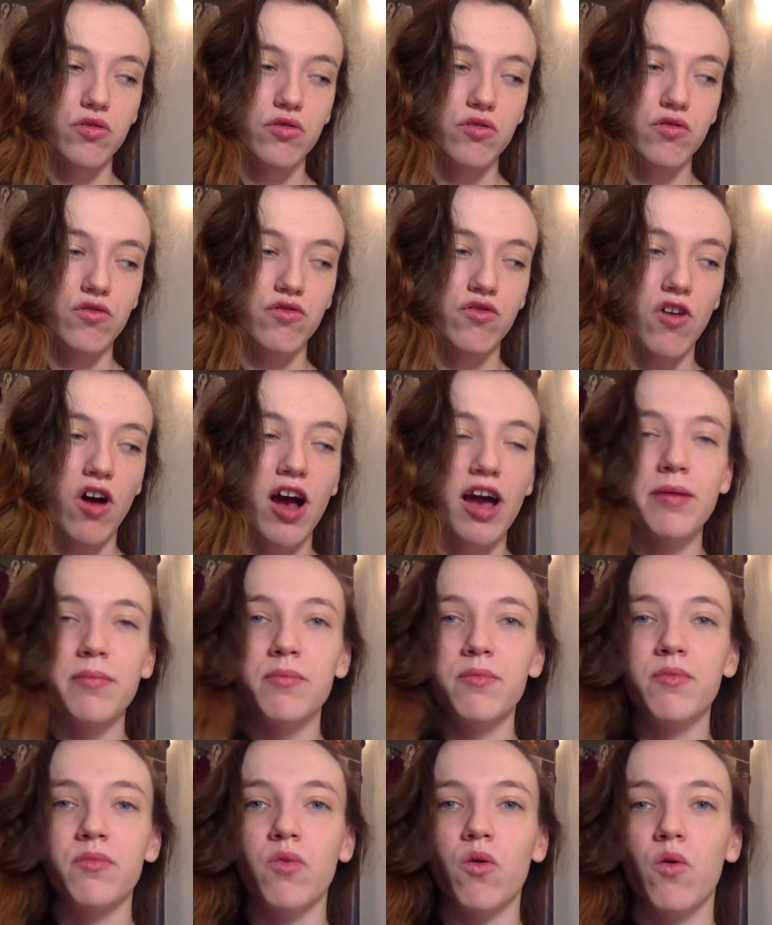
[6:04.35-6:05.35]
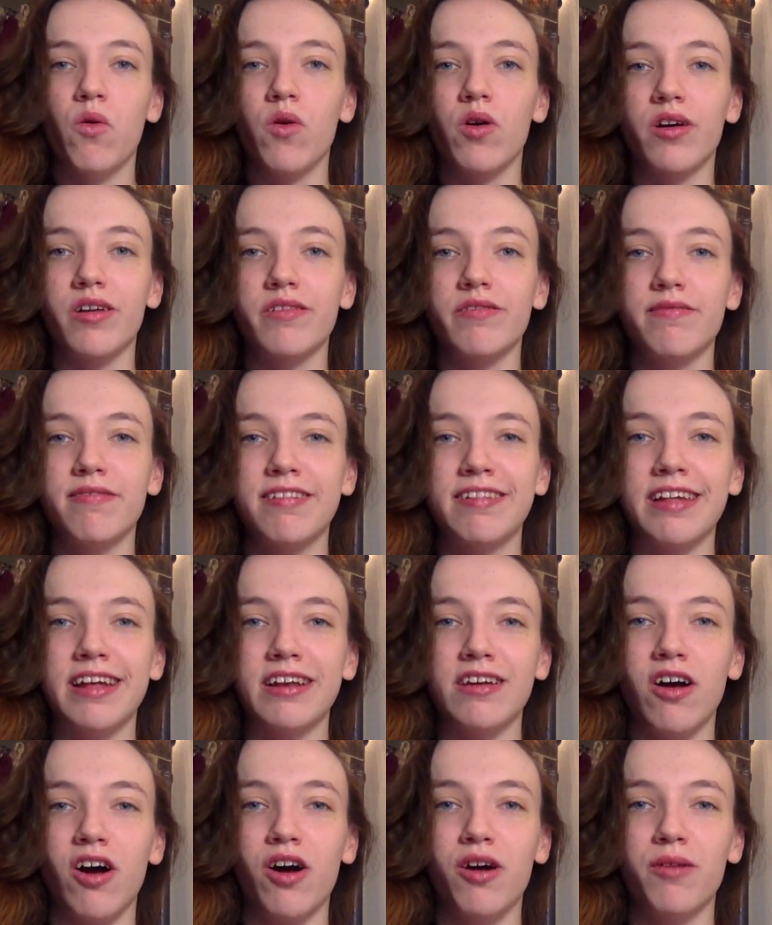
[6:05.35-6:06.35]
crime or
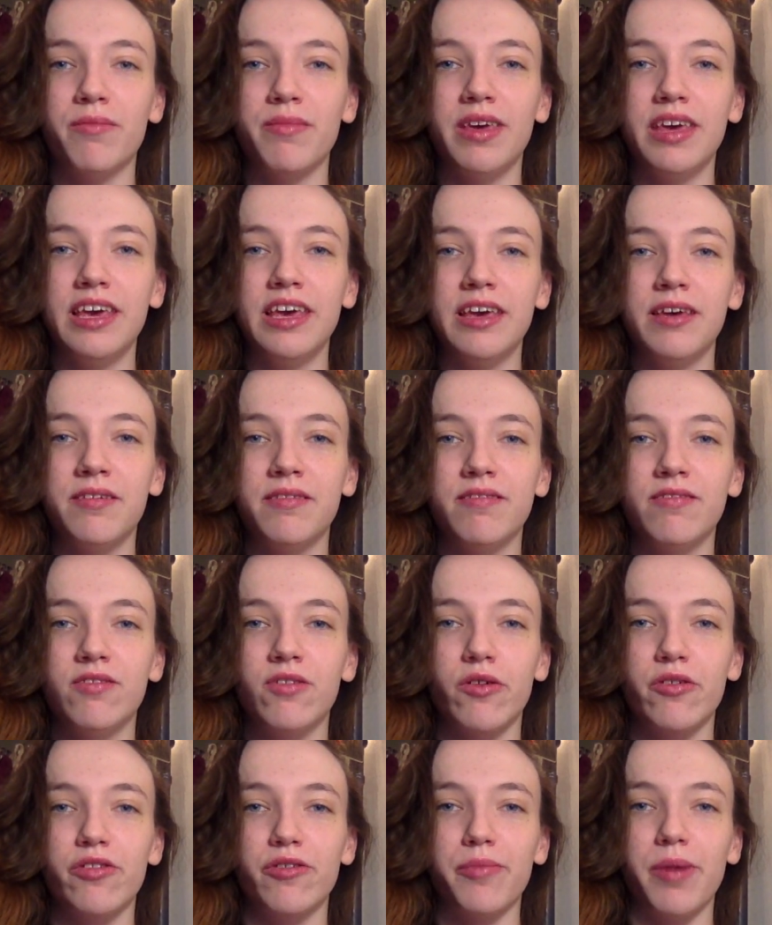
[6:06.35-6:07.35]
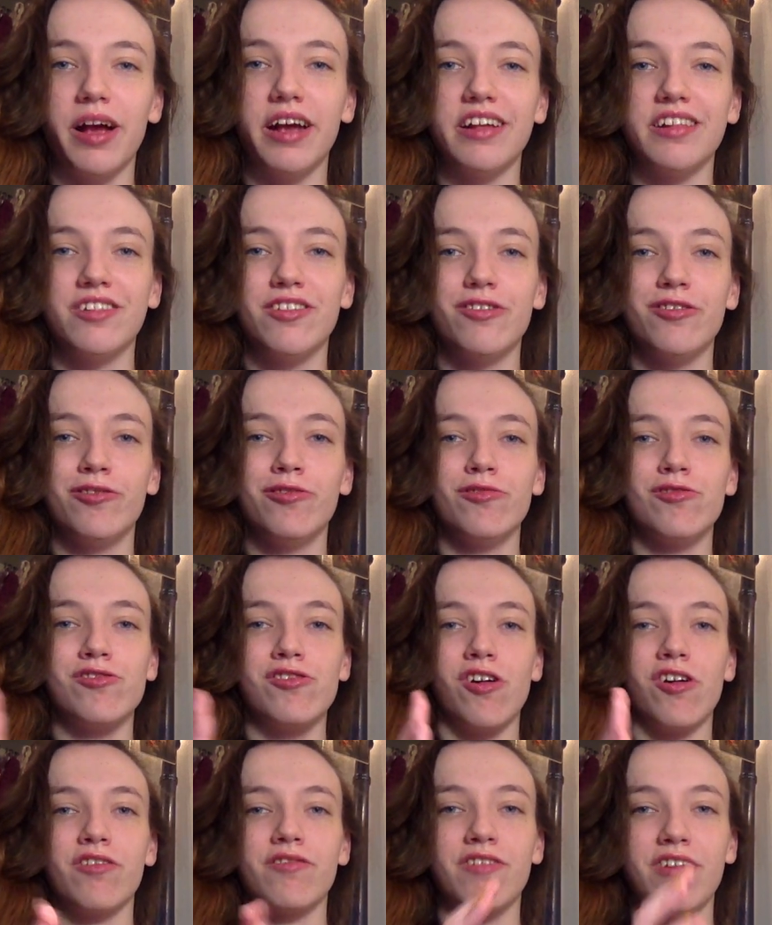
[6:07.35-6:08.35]
sitcom-y. Those are my two
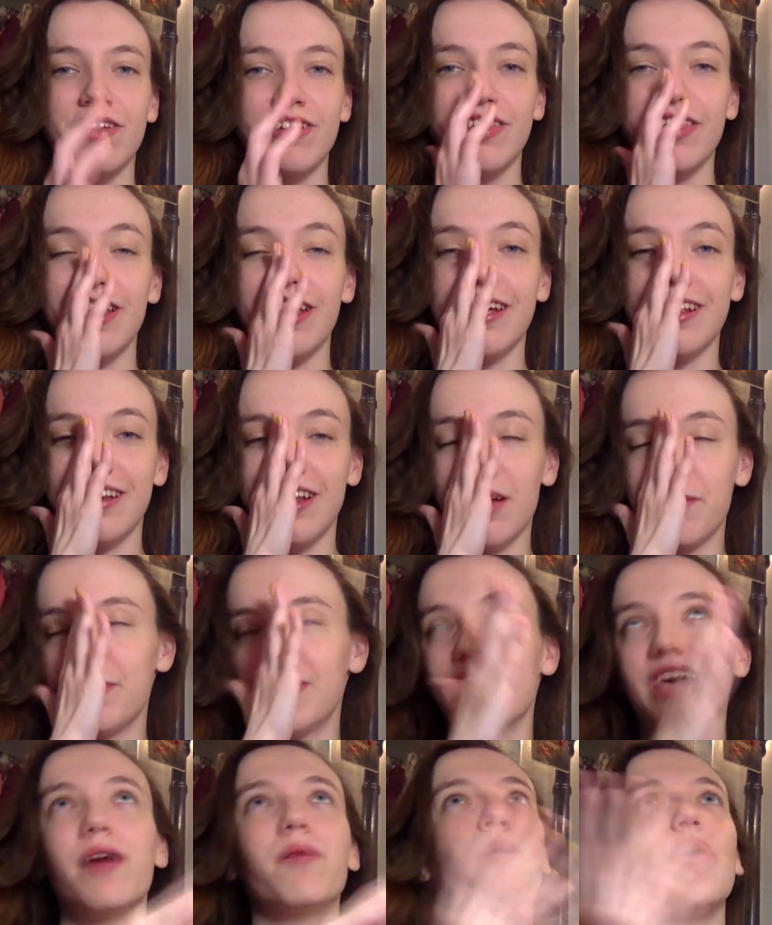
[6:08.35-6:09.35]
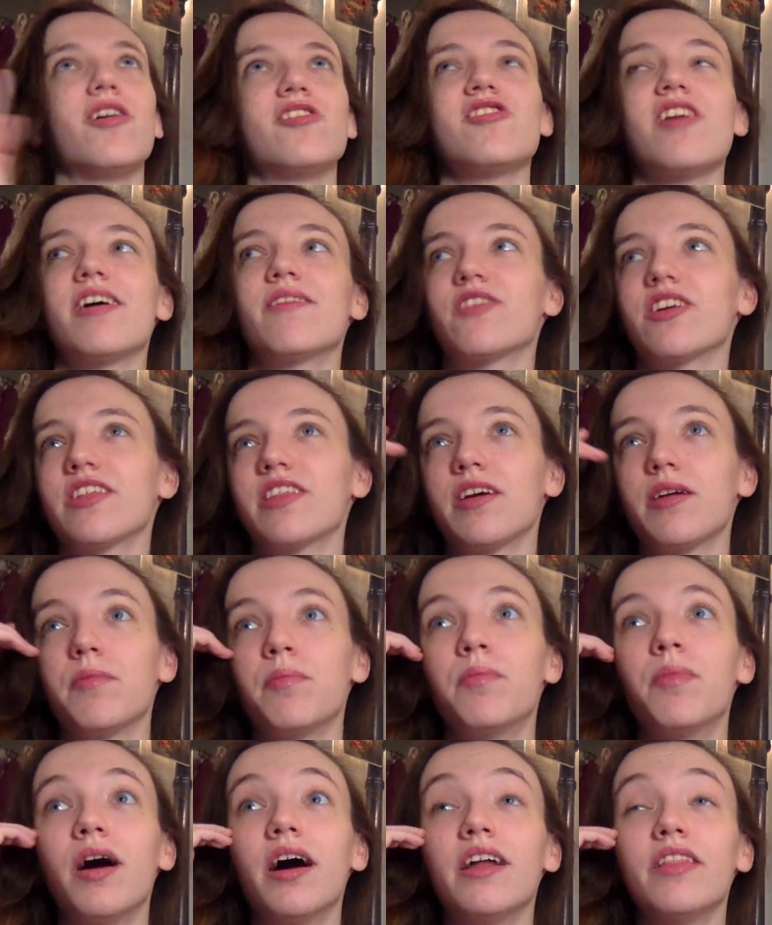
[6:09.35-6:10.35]
genres that, I mean, I watch everything,
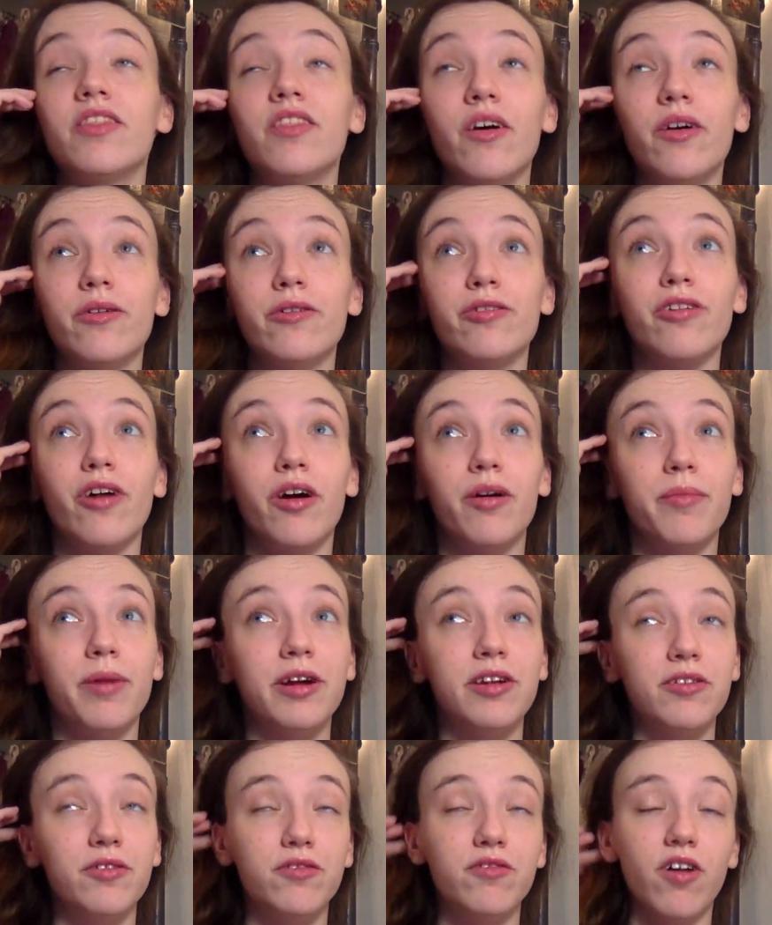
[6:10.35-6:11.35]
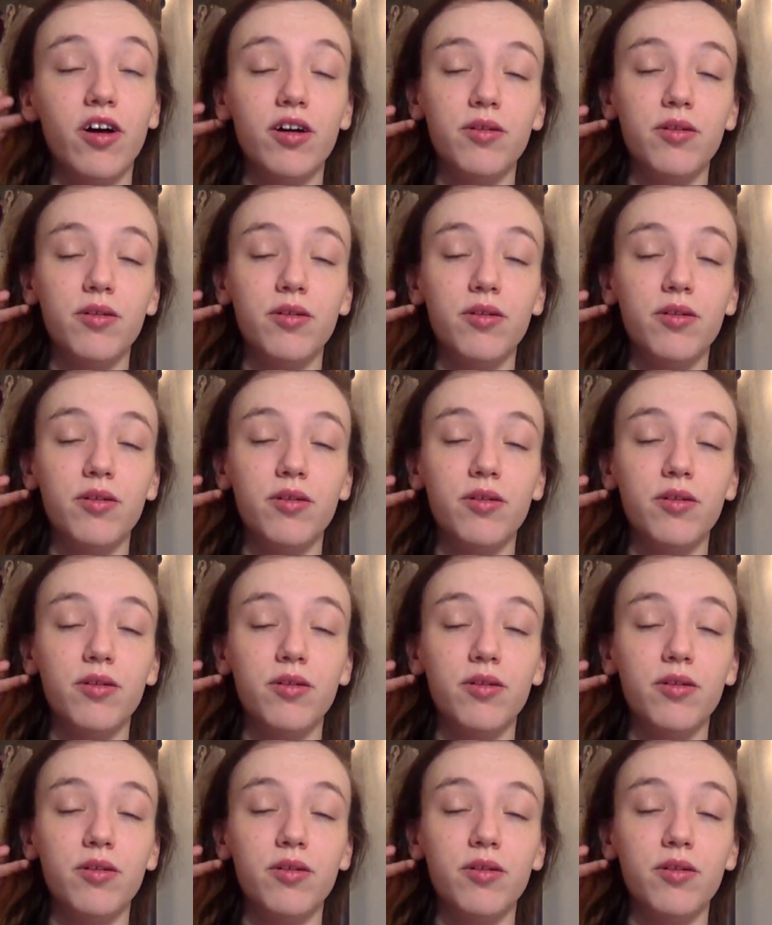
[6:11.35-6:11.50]
but those are my two